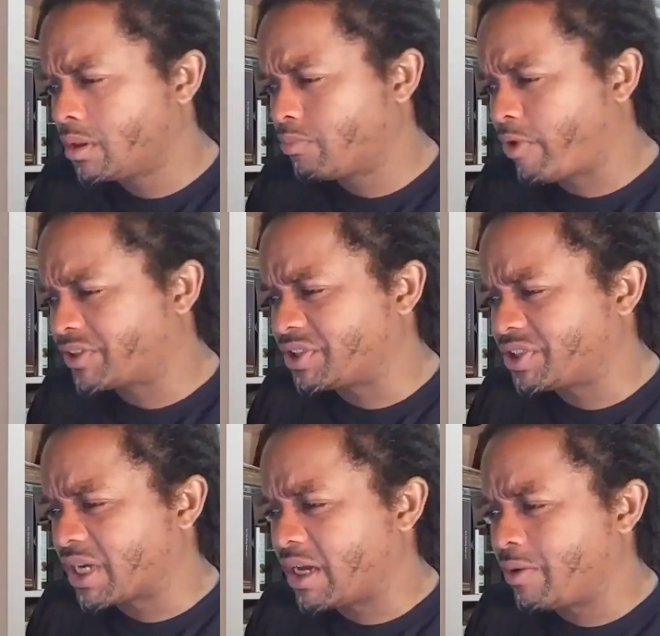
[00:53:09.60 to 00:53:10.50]
Prester
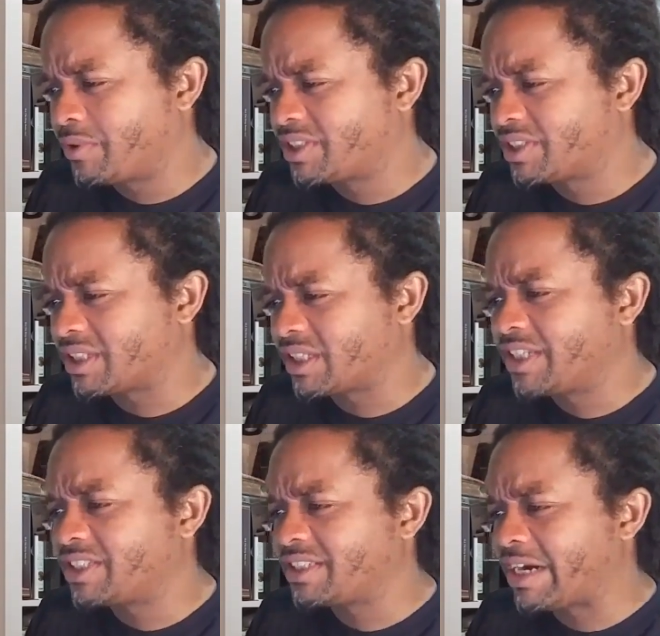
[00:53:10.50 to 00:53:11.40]
John was this
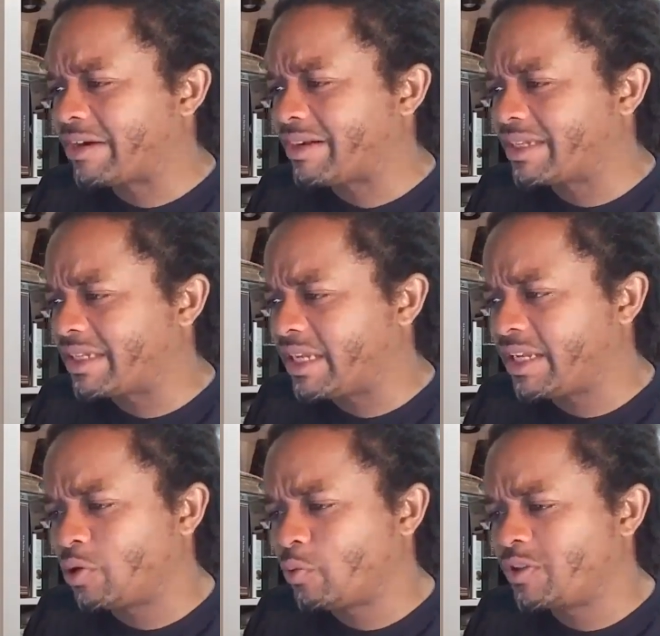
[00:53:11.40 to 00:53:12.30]
legendary
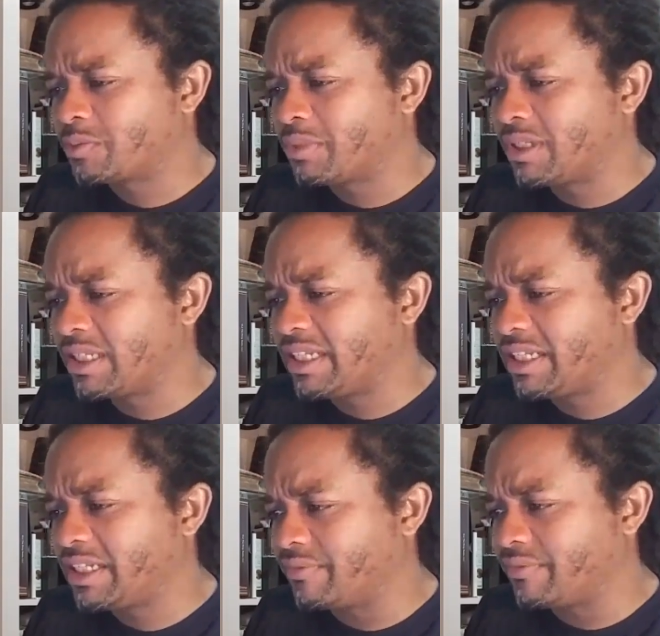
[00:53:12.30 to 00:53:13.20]
king who was
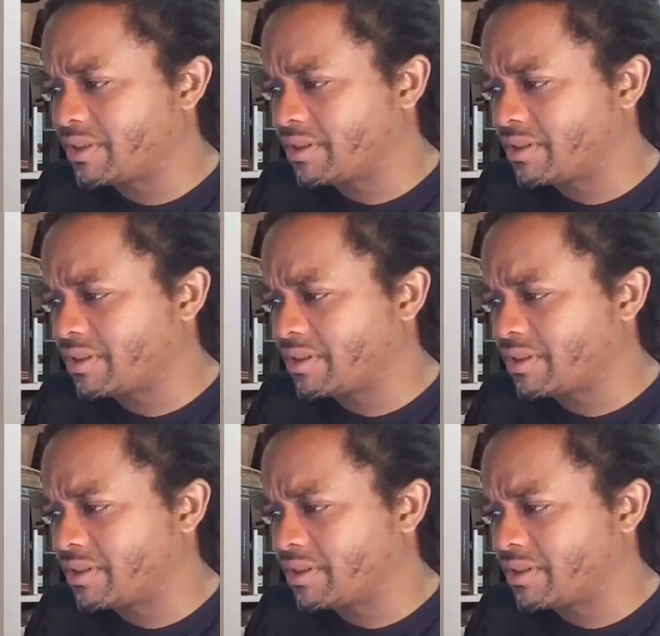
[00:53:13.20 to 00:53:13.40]
believed